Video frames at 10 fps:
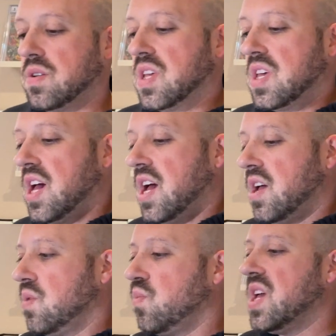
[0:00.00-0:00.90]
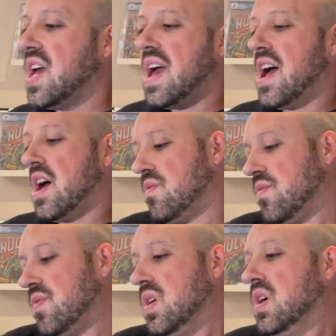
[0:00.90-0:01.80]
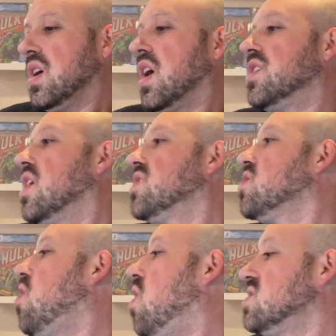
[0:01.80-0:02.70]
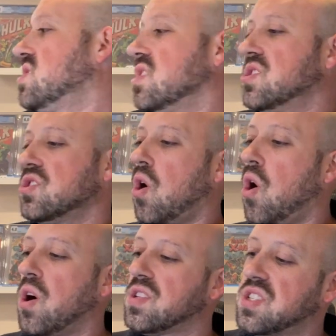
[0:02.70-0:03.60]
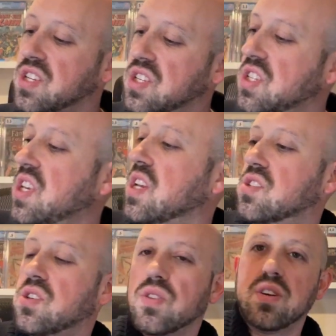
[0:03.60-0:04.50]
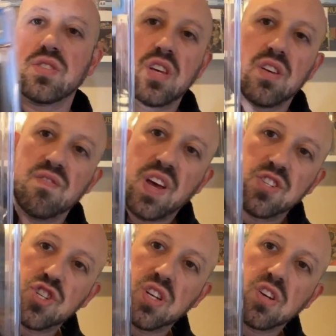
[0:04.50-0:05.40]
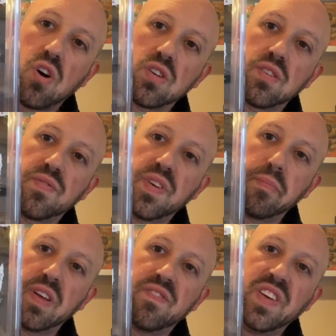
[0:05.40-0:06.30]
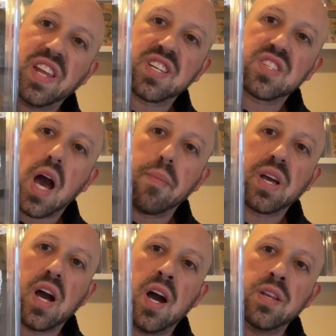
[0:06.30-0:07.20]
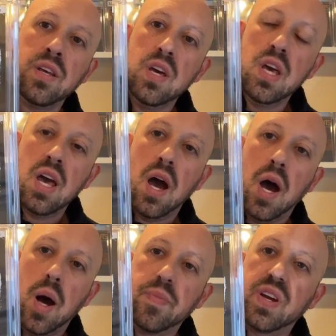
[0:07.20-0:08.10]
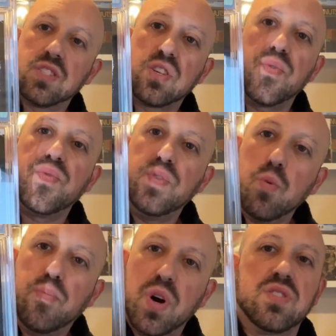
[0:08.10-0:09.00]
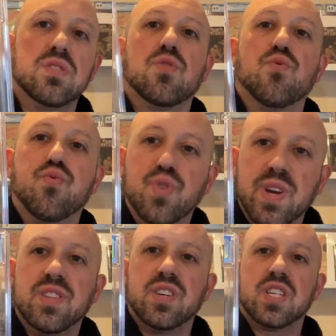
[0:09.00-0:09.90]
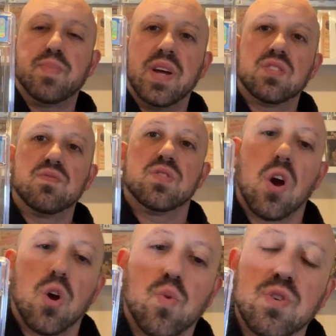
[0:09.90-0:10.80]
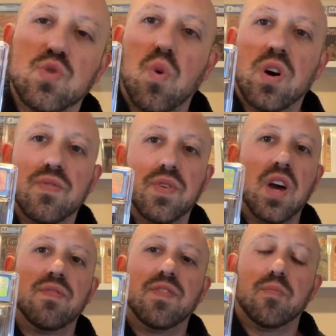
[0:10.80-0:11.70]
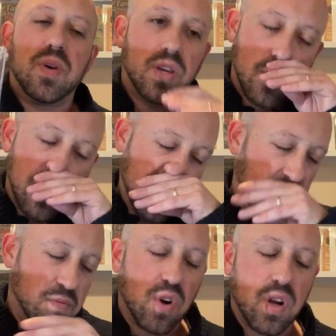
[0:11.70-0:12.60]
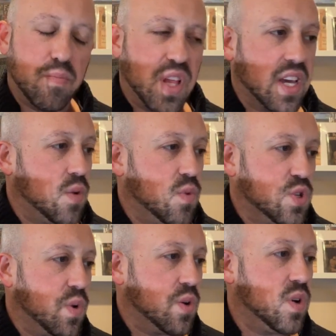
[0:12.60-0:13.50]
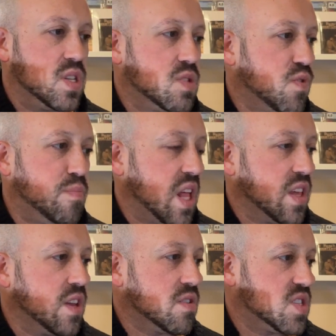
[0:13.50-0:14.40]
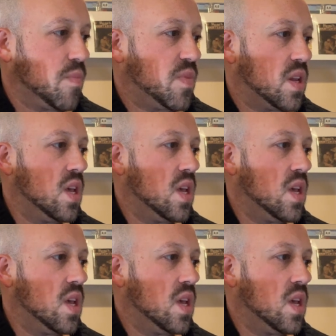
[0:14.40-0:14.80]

Okay, we have another Haunt. This is Haunt 16. So there's a convention called the Phoenix Comic-Con. There's a few books. There's a really expensive Star Wars one, if you're not familiar with it. I'm drawing a blank on which one it was, Rebellion or something.